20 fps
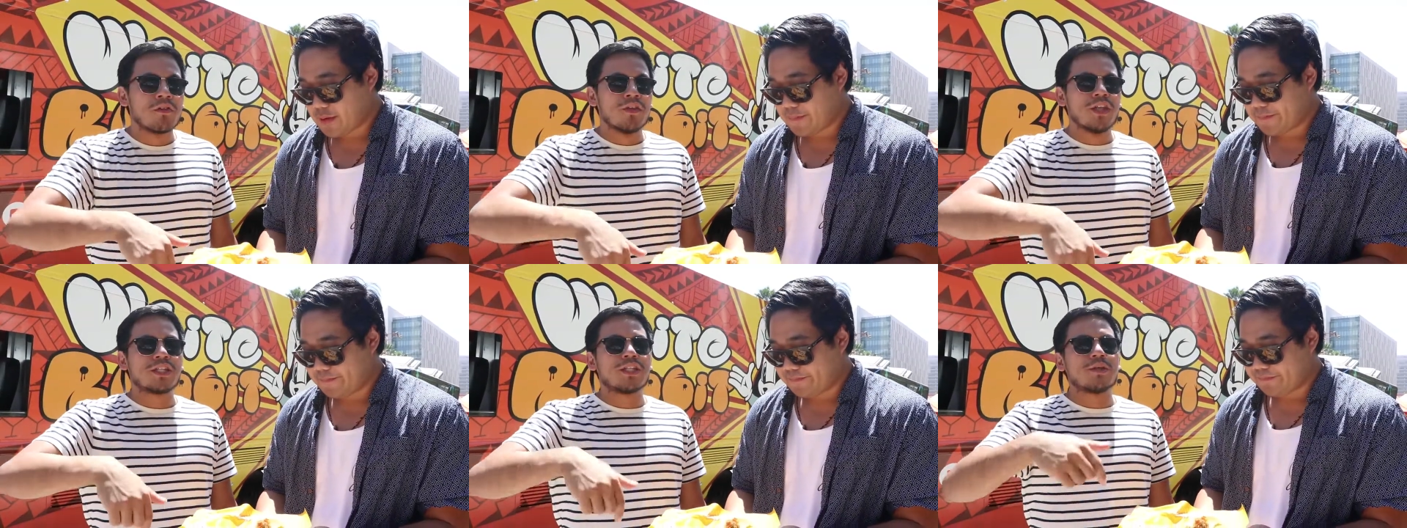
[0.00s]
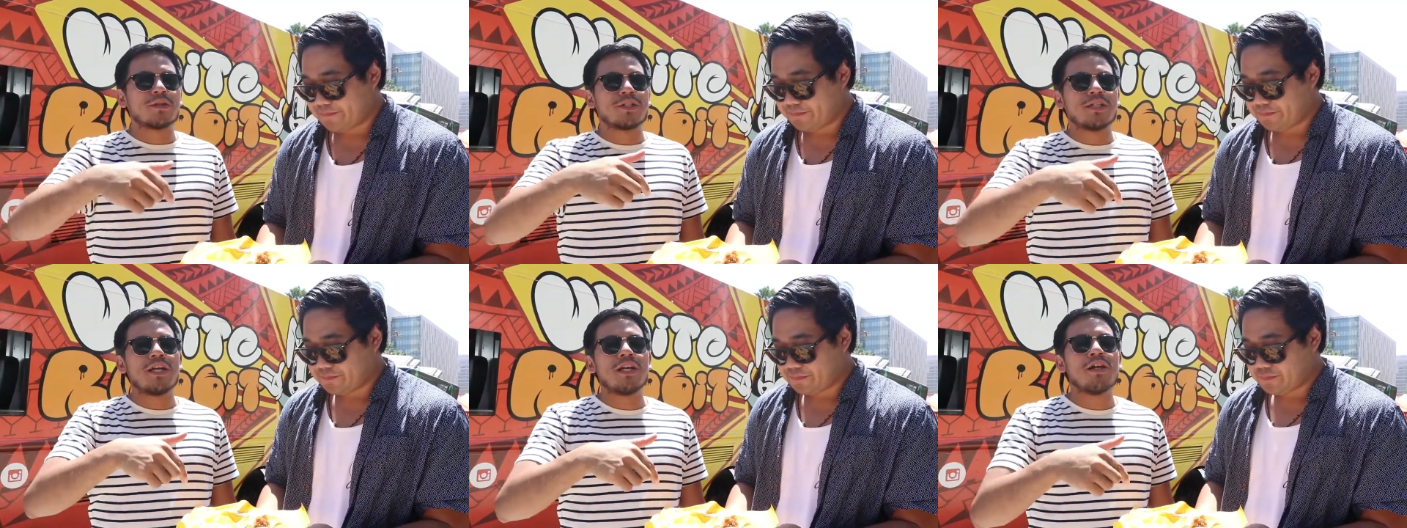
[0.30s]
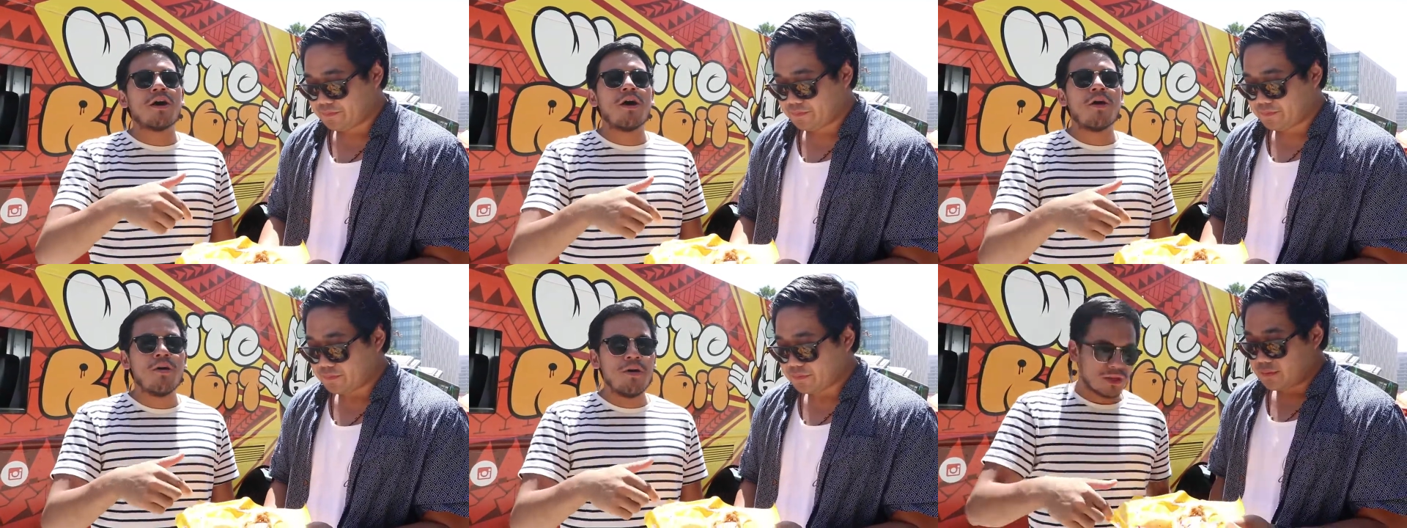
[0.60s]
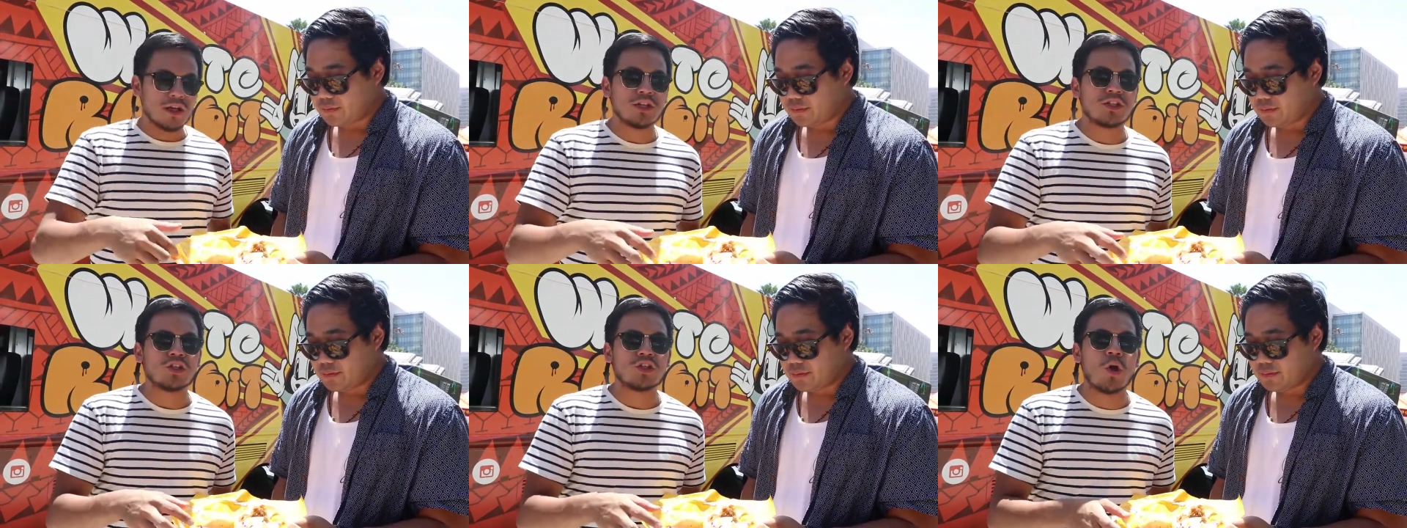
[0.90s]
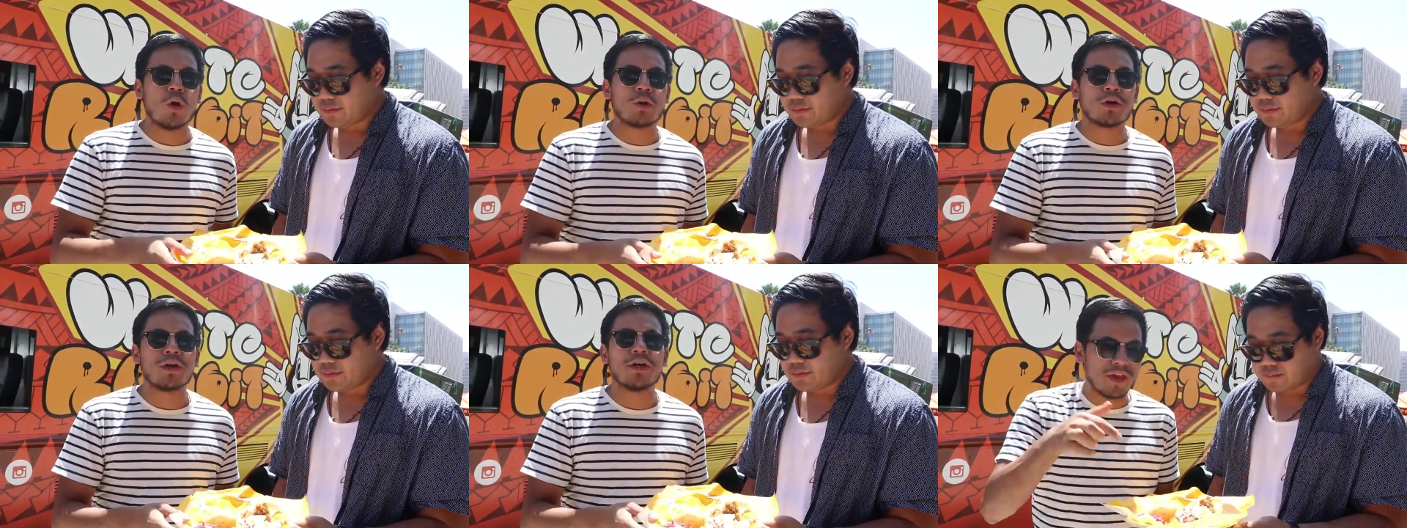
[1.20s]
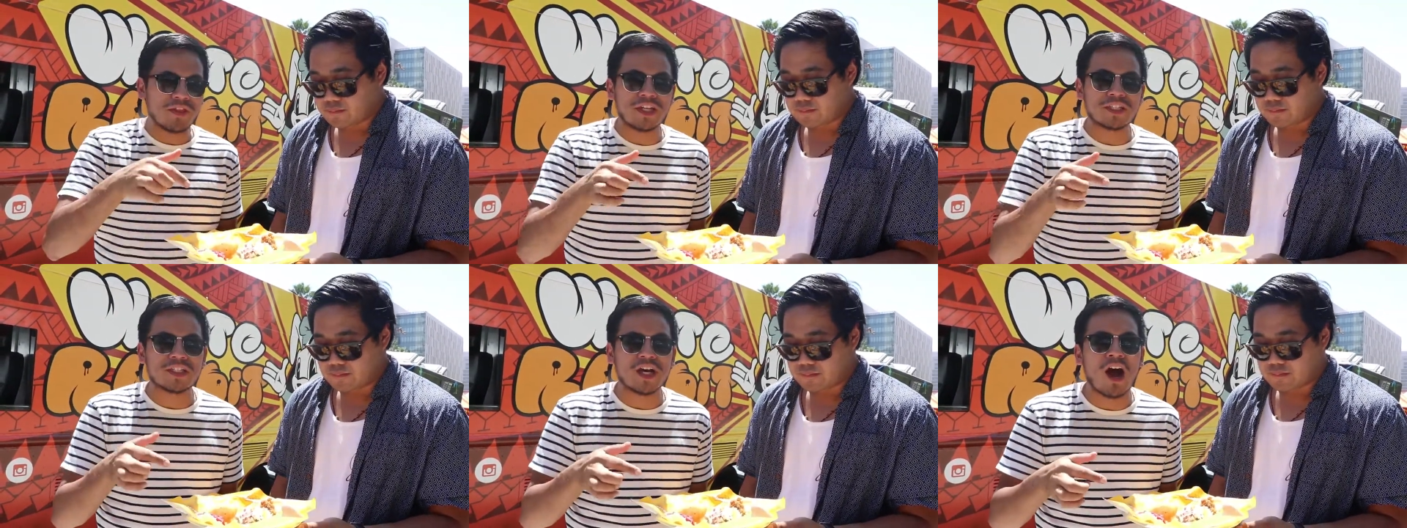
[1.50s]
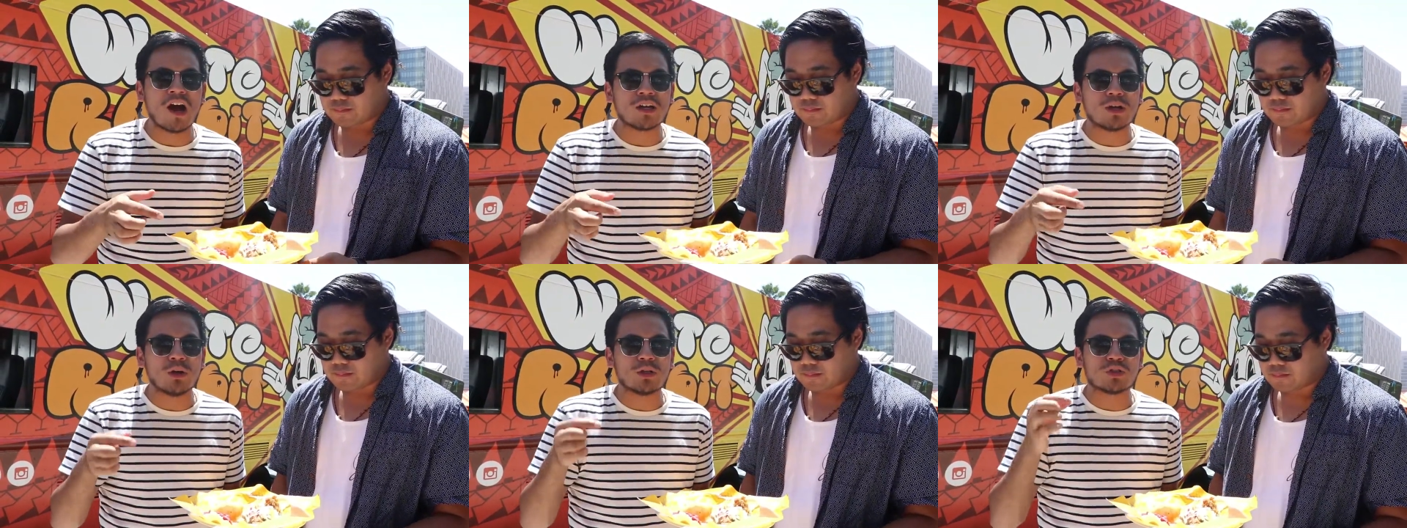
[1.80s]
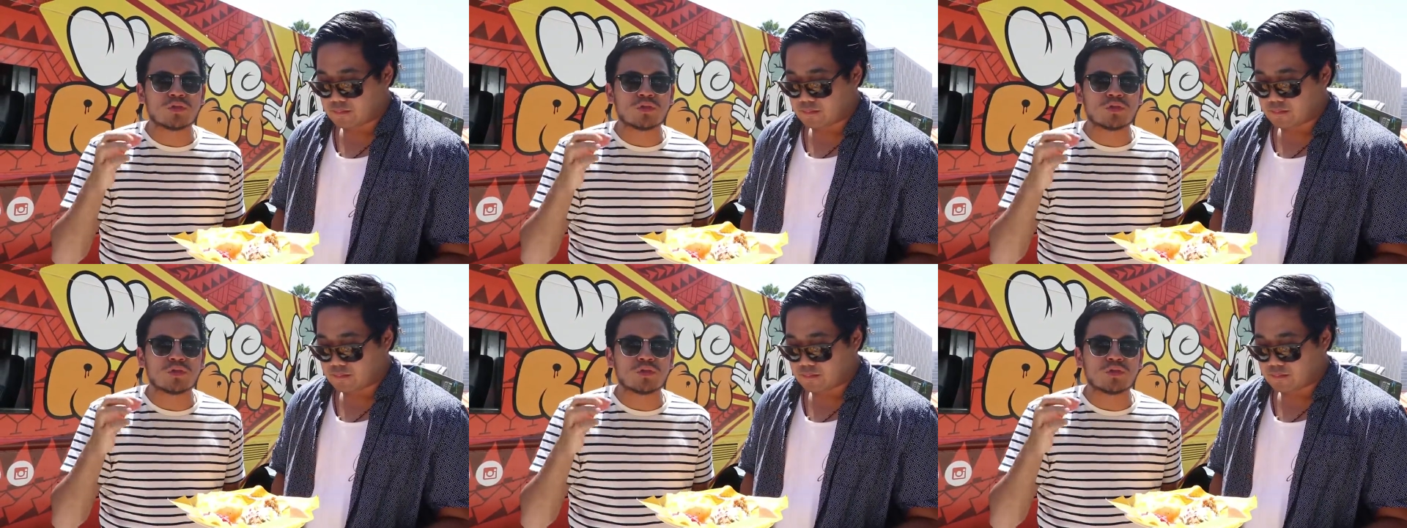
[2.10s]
Speaker 1: The tocino is so good. In the taco,